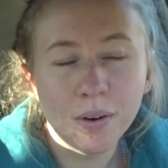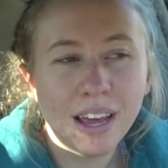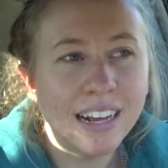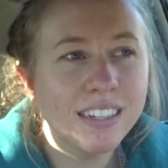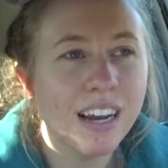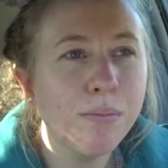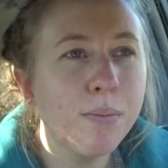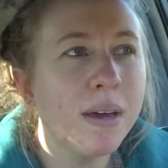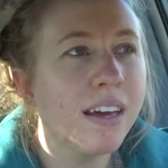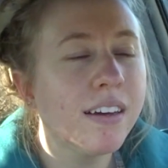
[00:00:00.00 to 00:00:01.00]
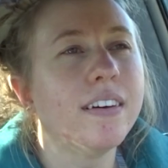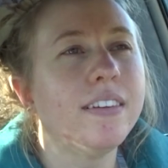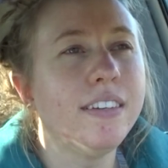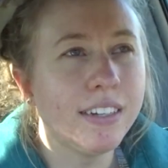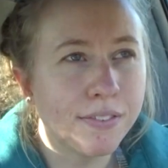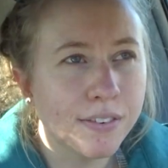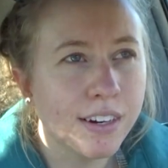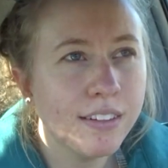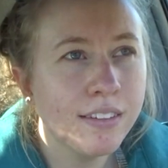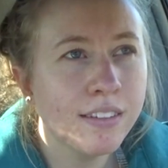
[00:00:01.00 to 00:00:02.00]
Okay, it's time to make a
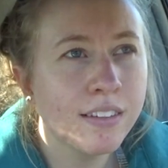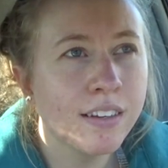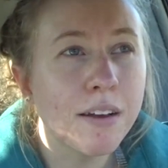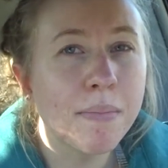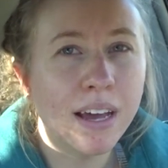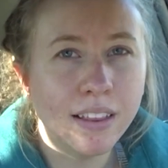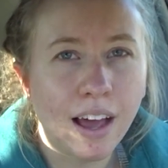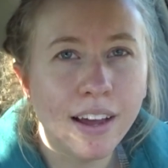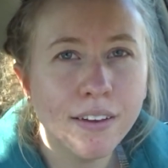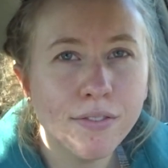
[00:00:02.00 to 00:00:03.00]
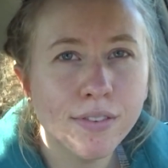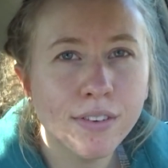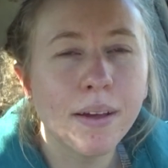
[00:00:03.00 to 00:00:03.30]
difference in my life,